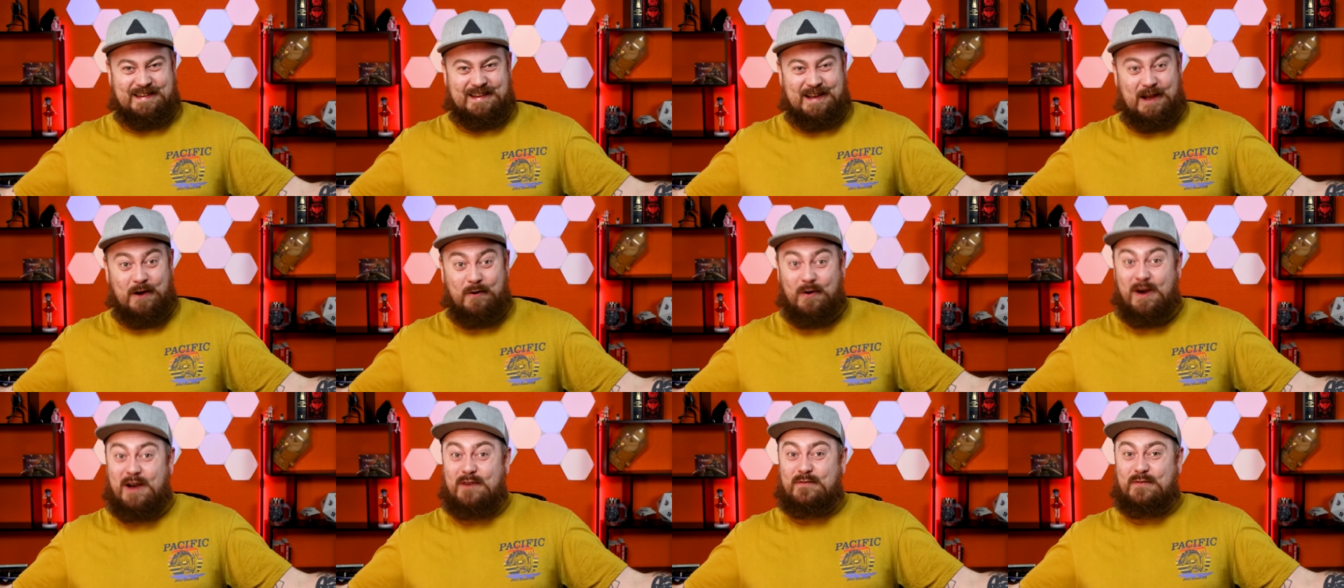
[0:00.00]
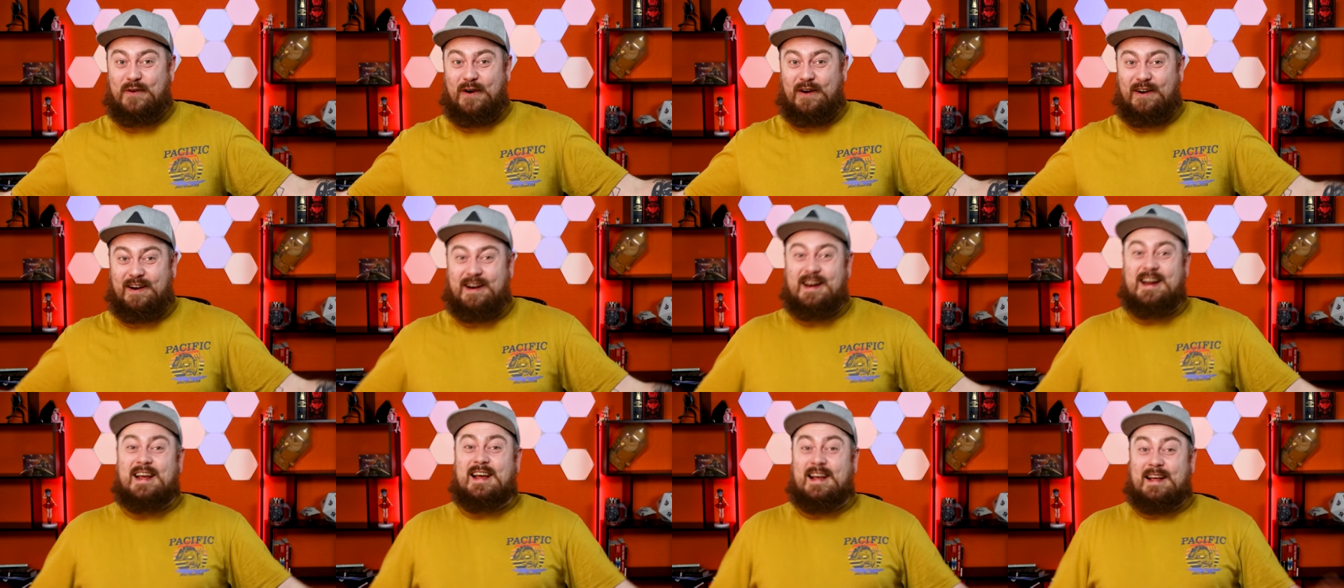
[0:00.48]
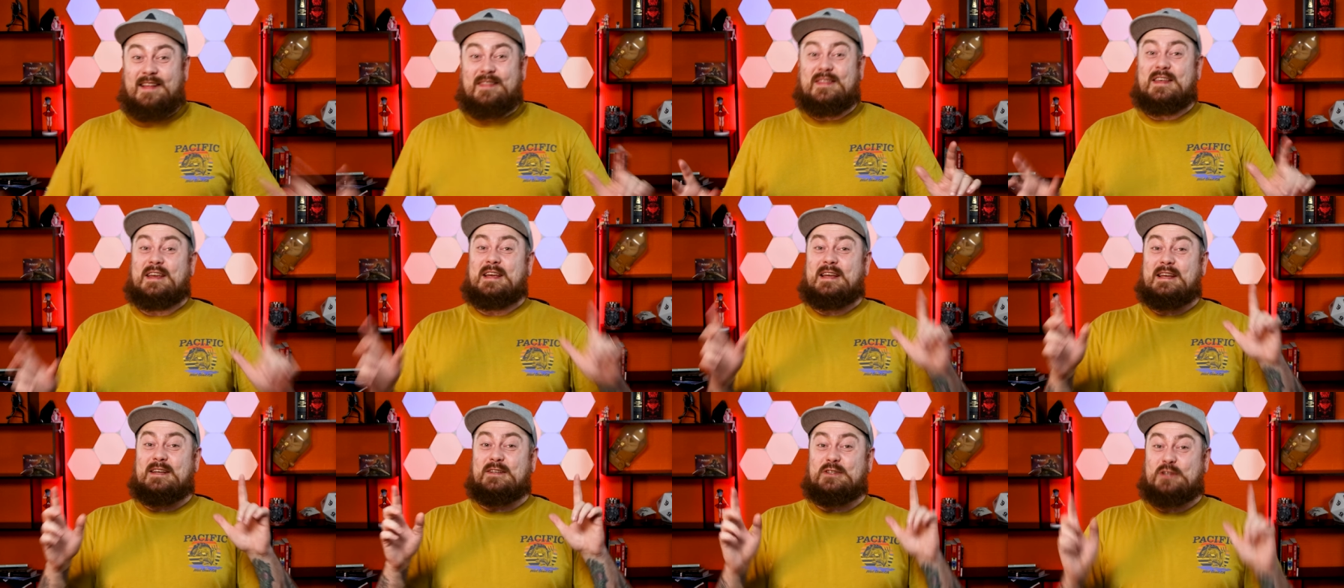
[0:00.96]
However,
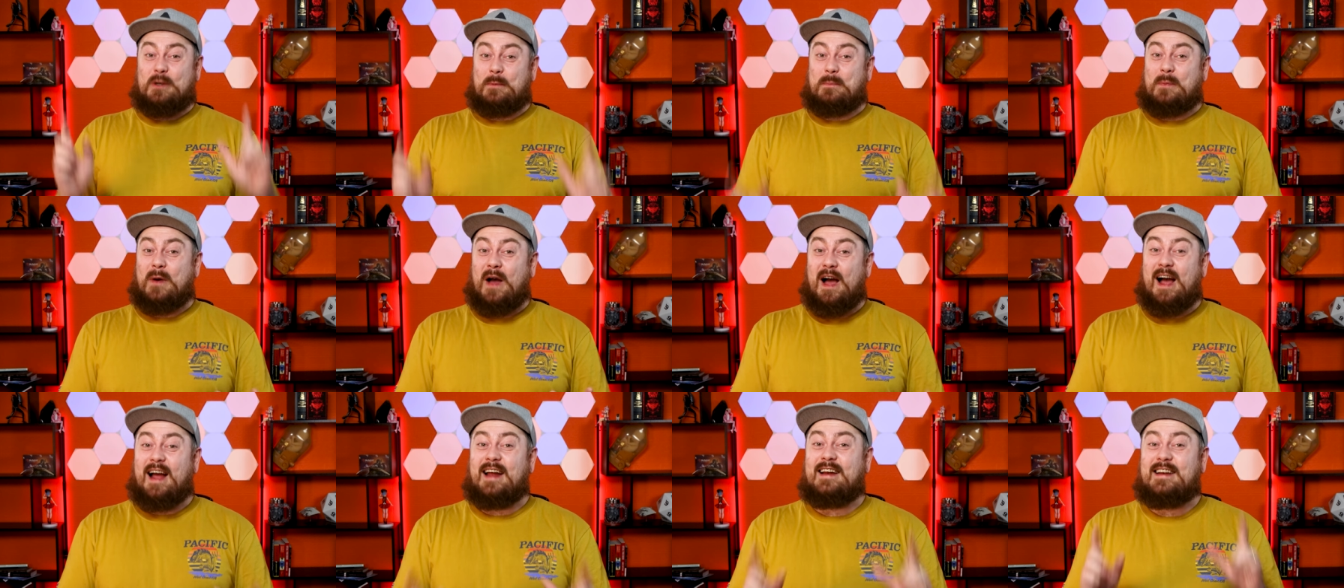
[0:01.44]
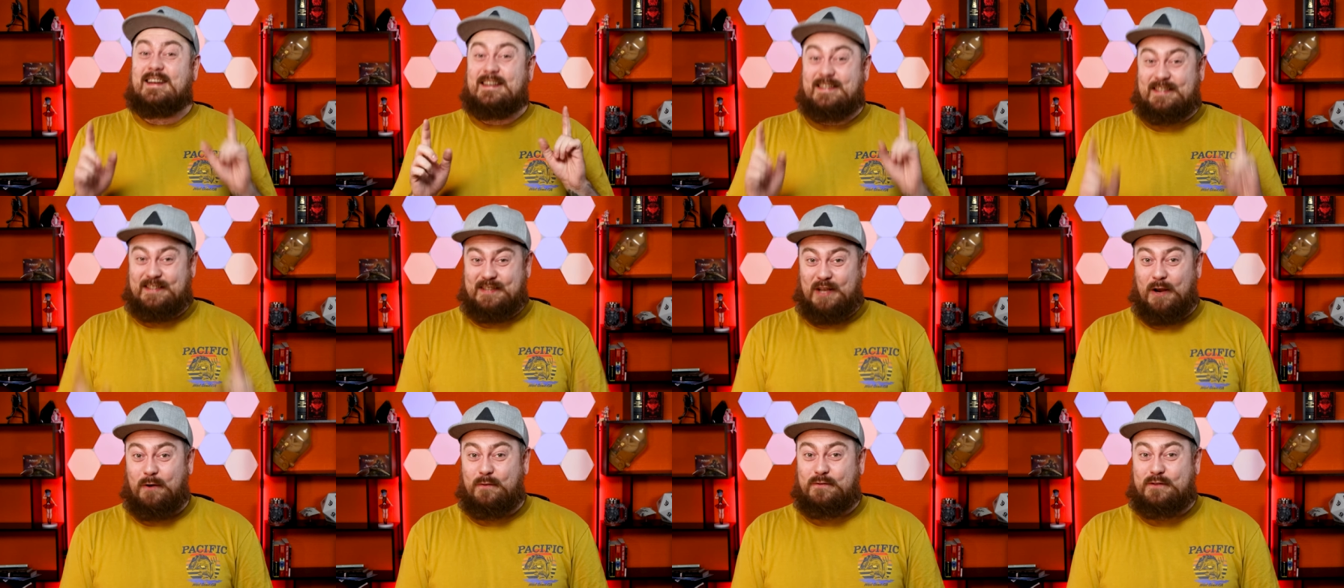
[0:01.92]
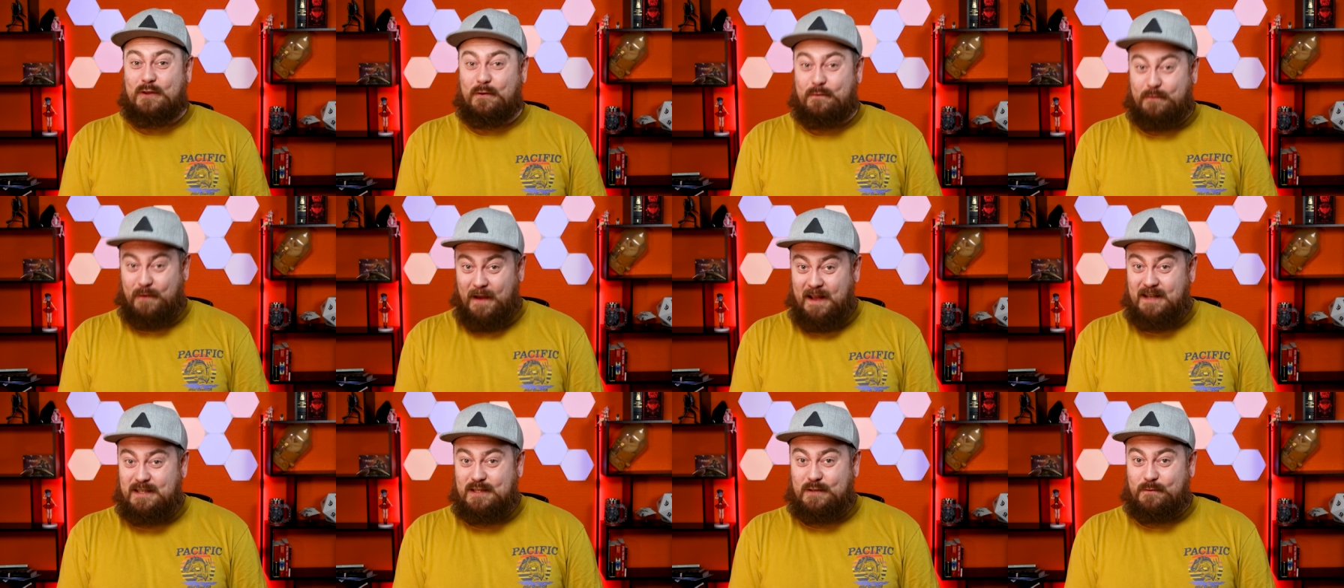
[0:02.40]
the Japan Self
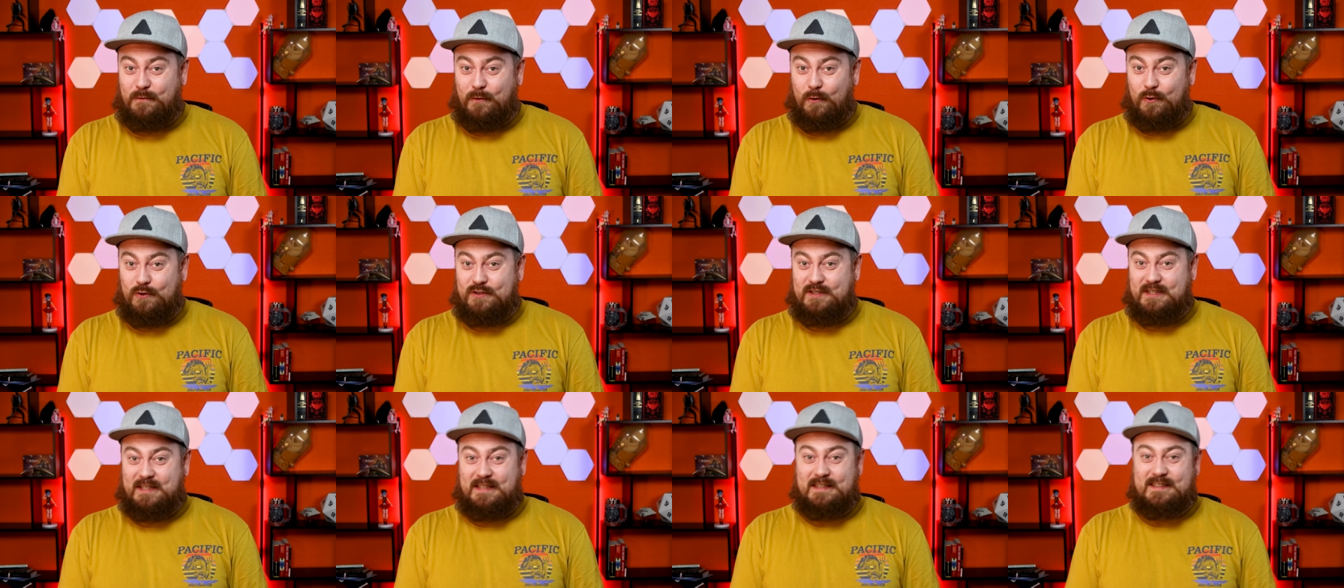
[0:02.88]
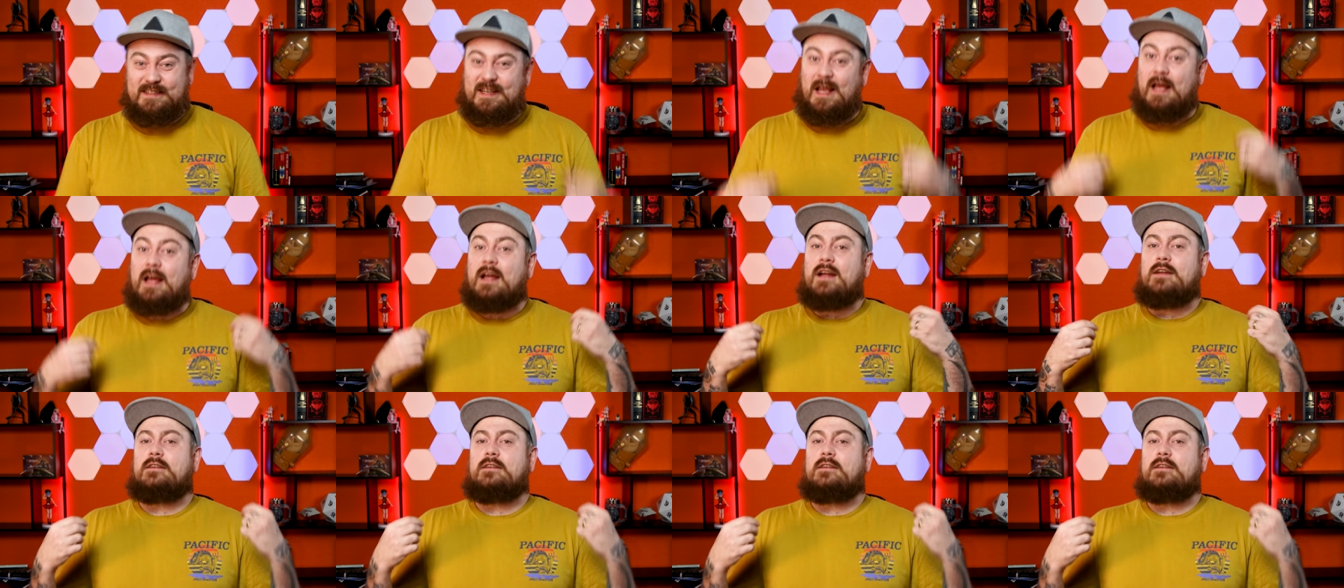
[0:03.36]
Defense Forces